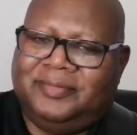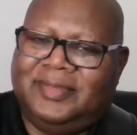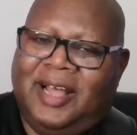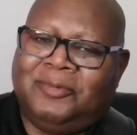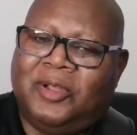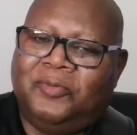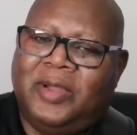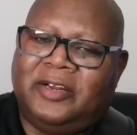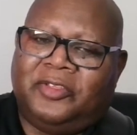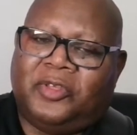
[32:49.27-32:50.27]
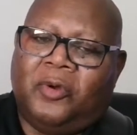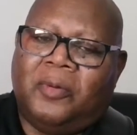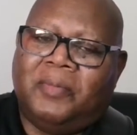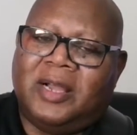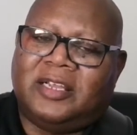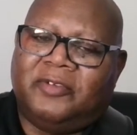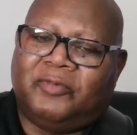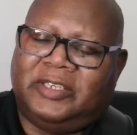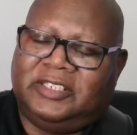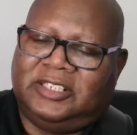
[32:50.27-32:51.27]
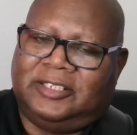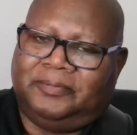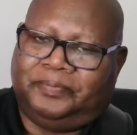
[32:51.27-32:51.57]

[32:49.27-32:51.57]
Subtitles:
I'm getting ready to throw a monkey wrench in.